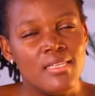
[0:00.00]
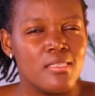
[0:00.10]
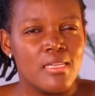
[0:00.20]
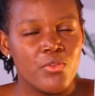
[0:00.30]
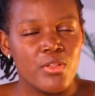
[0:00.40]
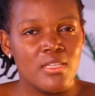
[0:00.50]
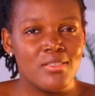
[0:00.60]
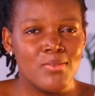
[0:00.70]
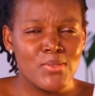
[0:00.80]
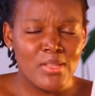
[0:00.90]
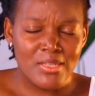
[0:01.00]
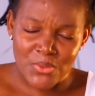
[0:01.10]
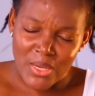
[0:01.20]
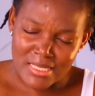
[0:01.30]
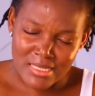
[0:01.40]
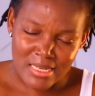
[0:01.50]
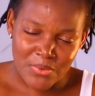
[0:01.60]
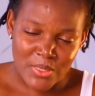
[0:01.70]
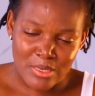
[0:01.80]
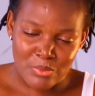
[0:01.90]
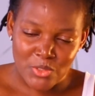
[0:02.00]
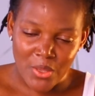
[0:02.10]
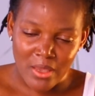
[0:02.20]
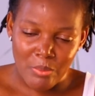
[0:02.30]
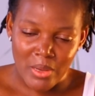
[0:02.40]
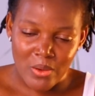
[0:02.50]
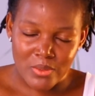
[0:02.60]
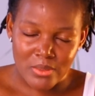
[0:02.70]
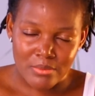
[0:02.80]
Listen to this so that you understand what I'm talking about.